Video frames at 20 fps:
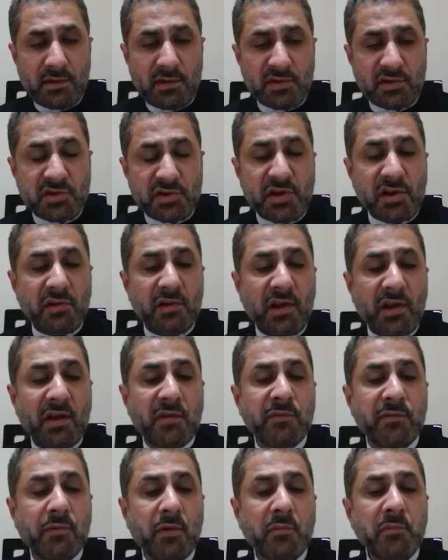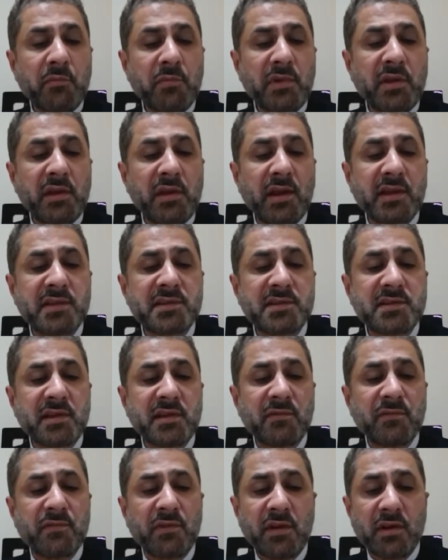She ran from me. I
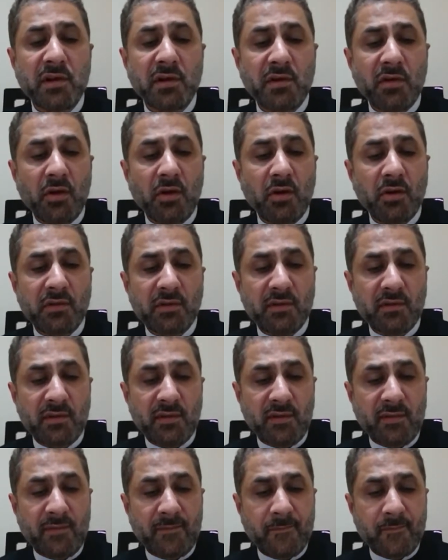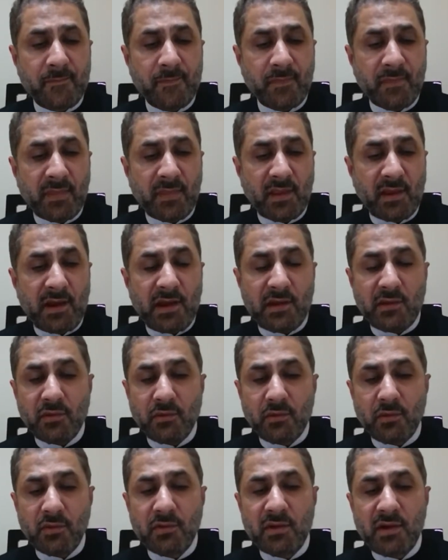said, fear not. I do
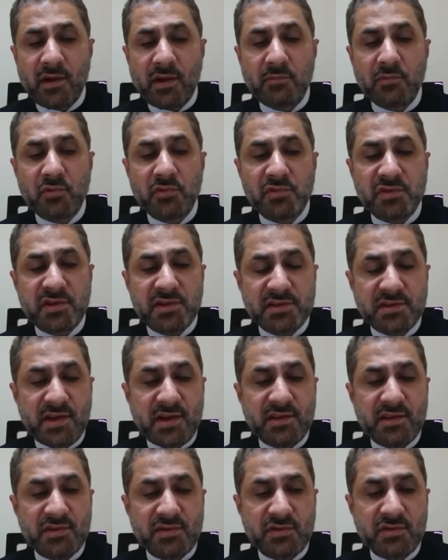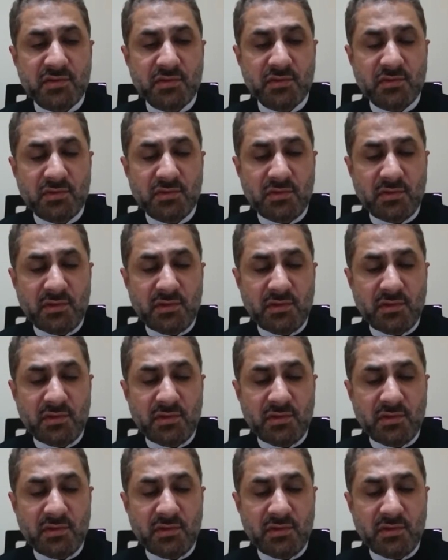not come to chastise you.